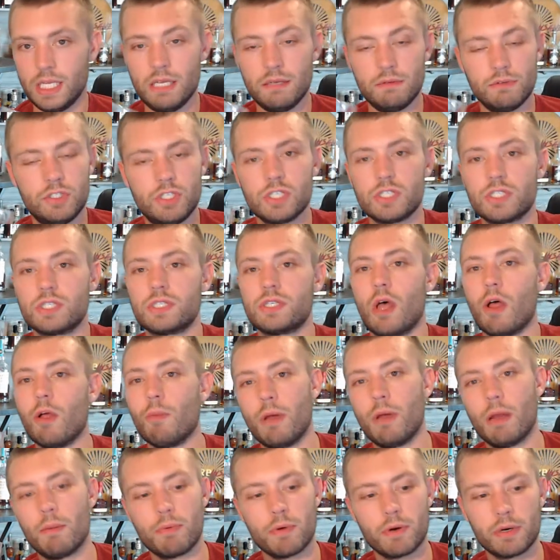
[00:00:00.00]
Just salt,
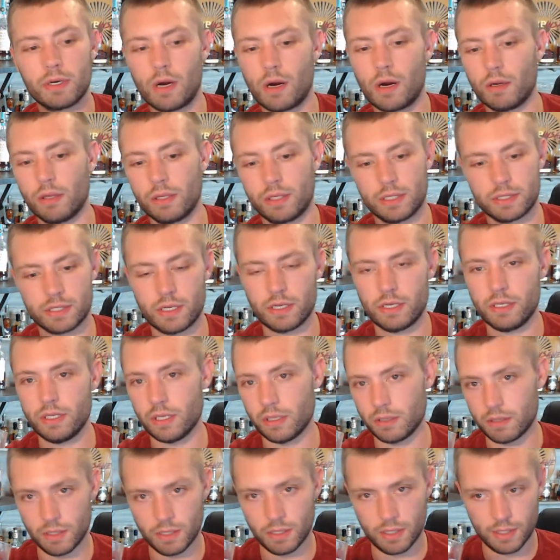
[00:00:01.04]
pepper, and garlic is all you
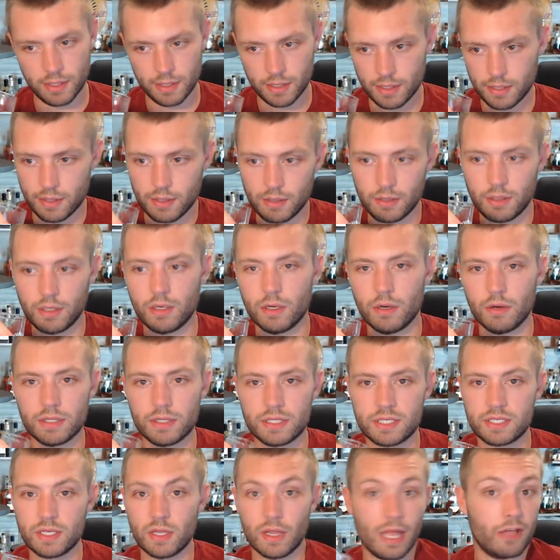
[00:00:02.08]
need. You know, it's
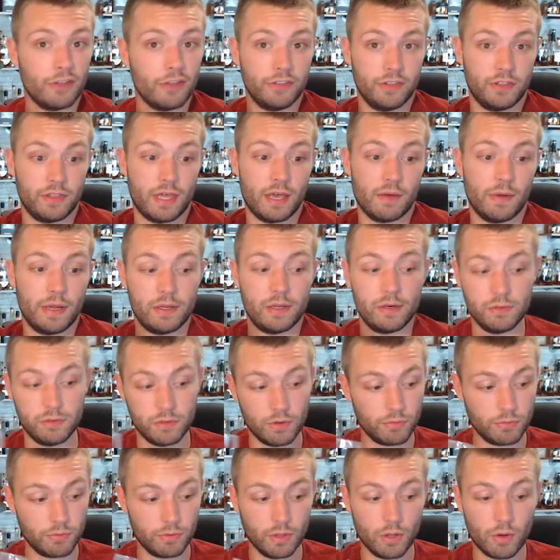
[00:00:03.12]
still healthy that way. You
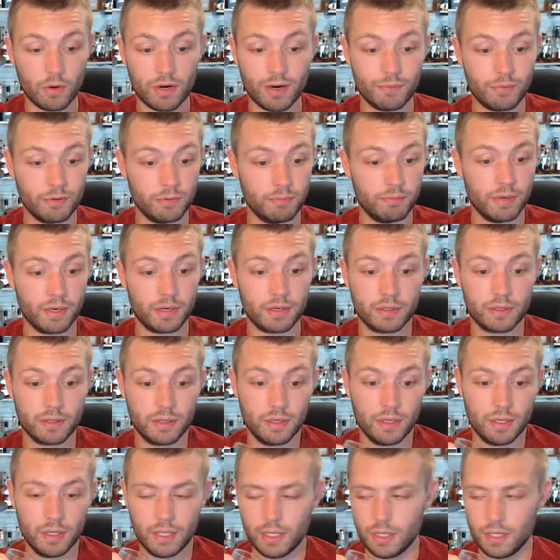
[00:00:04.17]
don't load it up with butter.
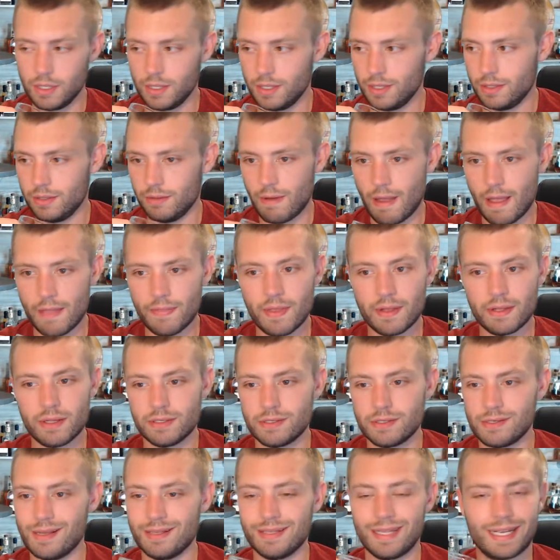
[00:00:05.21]
And then,
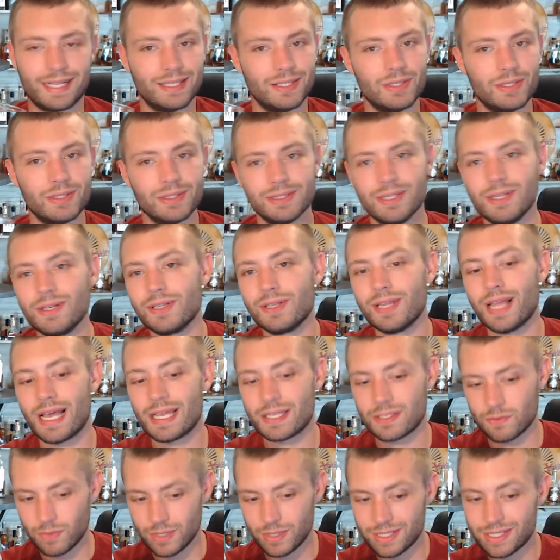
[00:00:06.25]
like, a little
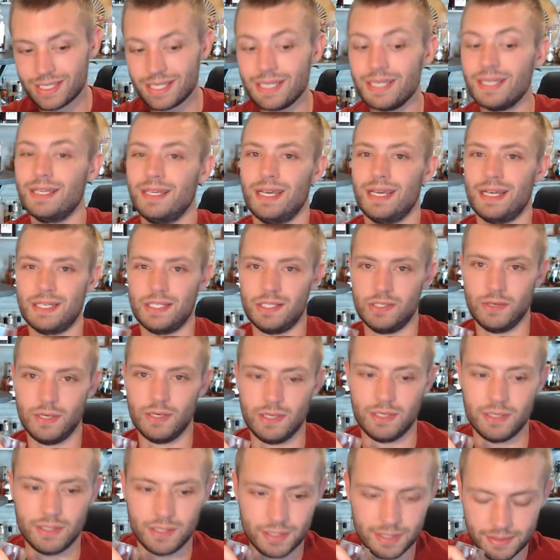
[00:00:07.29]
glass of whiskey next to
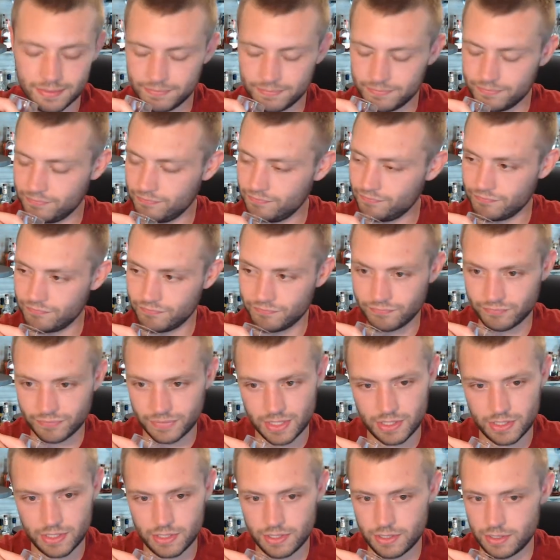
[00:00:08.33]
it.
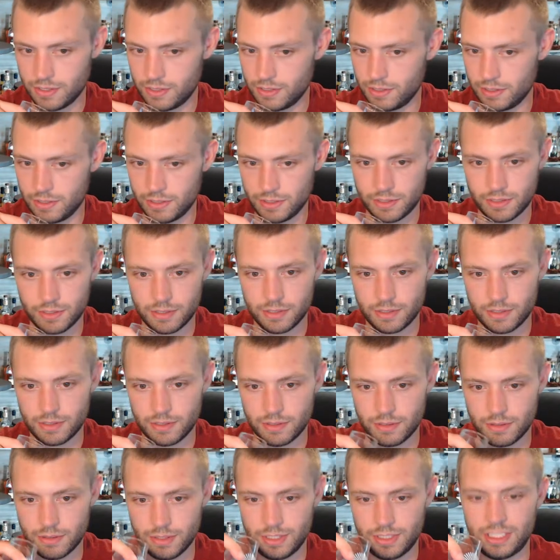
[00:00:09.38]

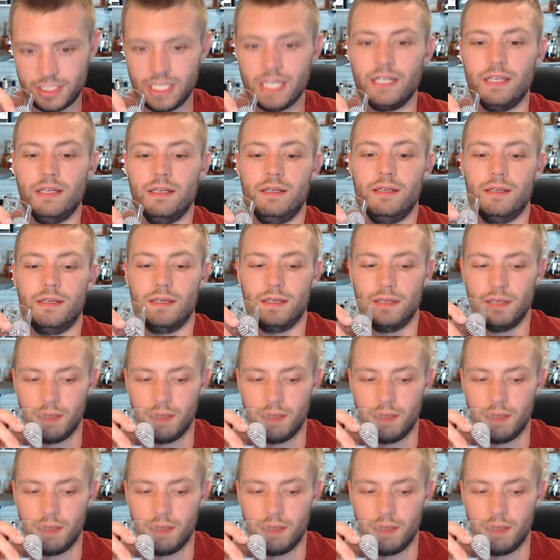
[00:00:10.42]
Shit.